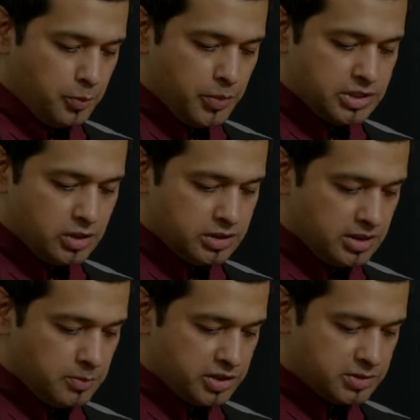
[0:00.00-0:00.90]
But he also
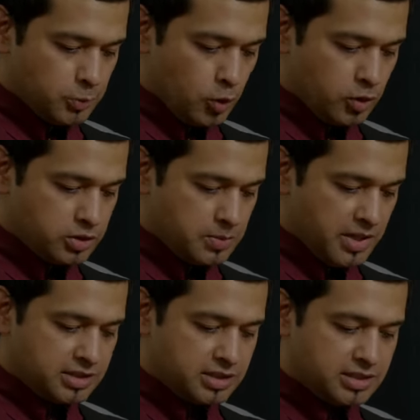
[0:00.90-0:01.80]
did much more to
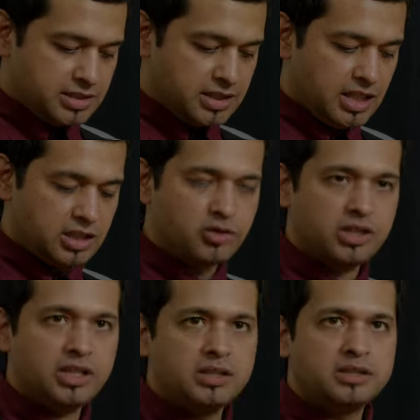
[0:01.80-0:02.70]
make just tequila
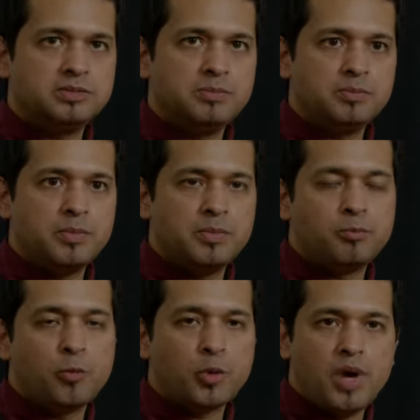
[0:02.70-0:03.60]
drinking
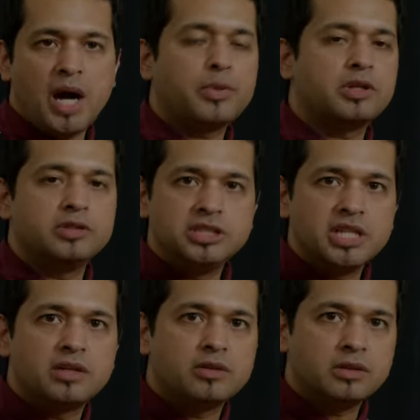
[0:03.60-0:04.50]
more popular in
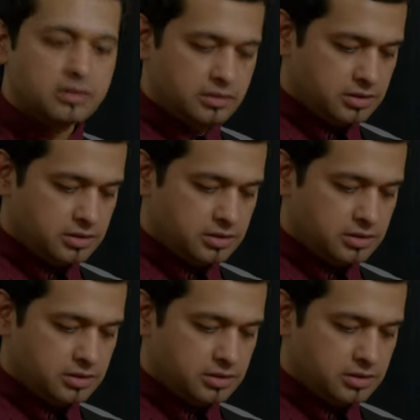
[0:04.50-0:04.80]
general.